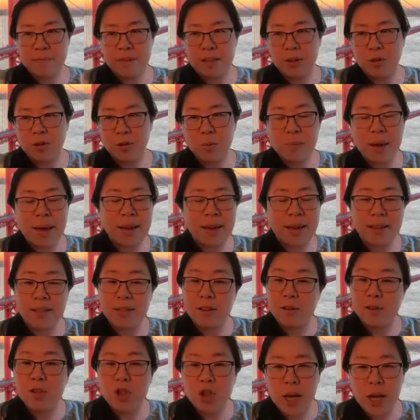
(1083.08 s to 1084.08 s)

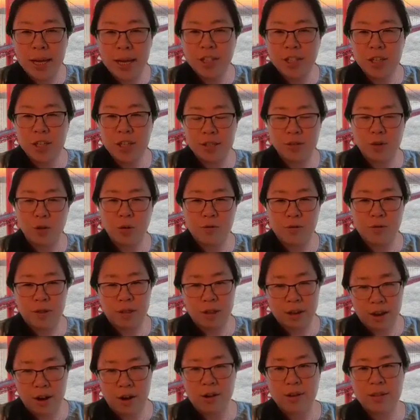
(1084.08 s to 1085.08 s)
making those changes over
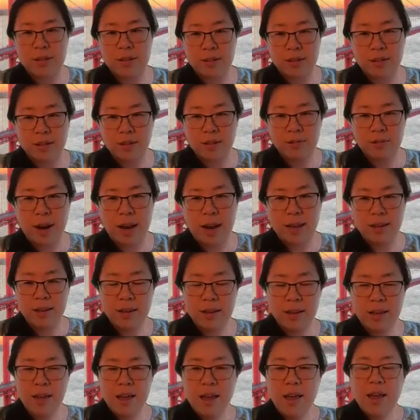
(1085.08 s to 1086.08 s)
the years, right?
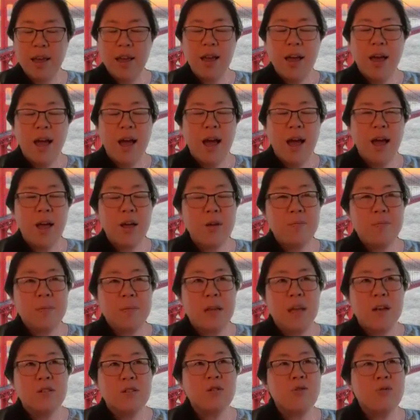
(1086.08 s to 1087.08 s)

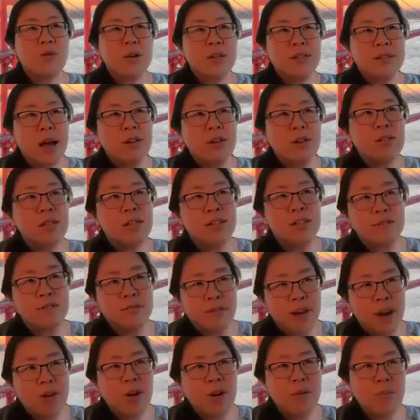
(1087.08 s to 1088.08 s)
So the results is
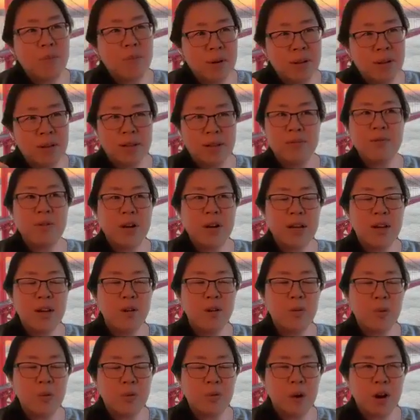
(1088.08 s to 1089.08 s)
very
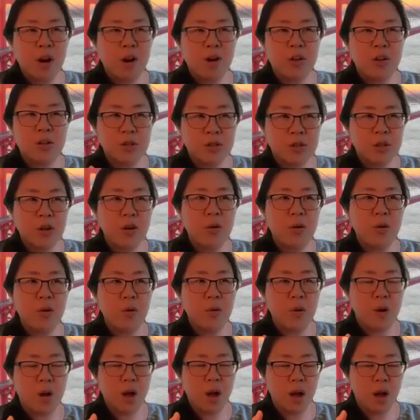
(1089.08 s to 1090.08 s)
preliminary. We are
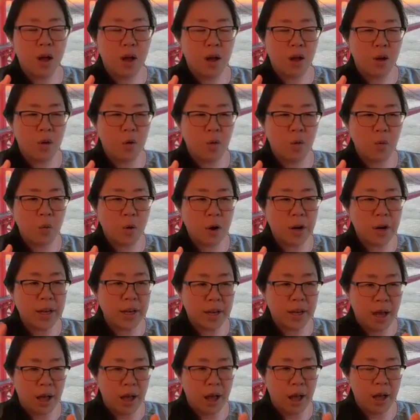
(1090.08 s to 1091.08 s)
still
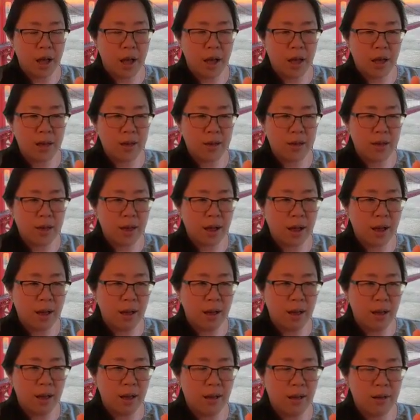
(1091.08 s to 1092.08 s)
working
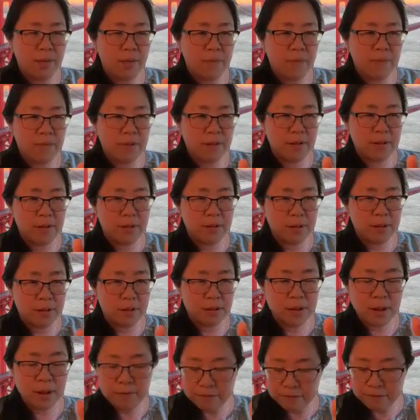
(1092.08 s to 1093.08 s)
on
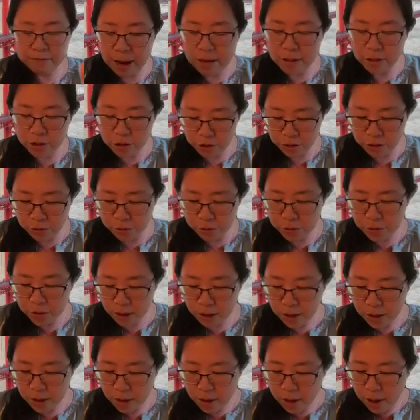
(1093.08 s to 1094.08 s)
some fine
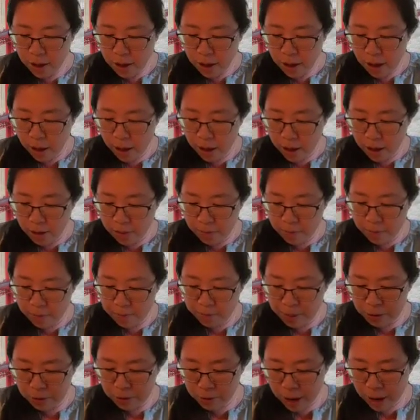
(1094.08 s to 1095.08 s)
tunes,
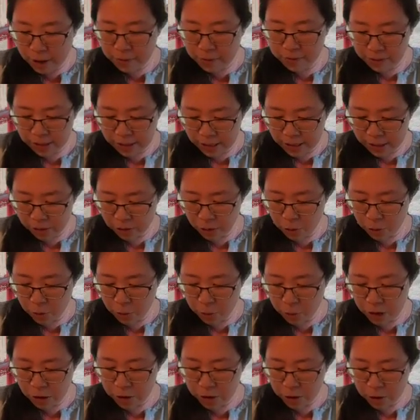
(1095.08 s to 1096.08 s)
but roughly, so
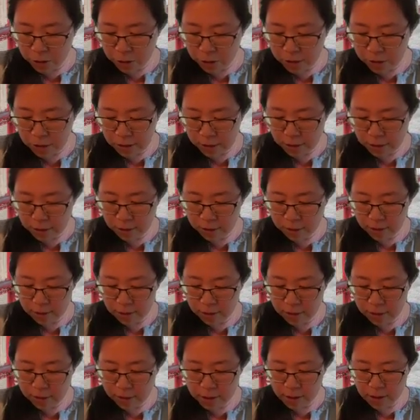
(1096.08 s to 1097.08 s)
we're using
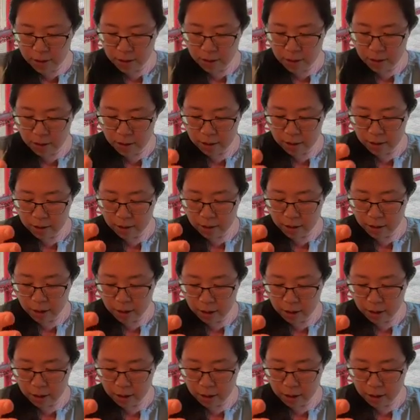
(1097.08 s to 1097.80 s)
the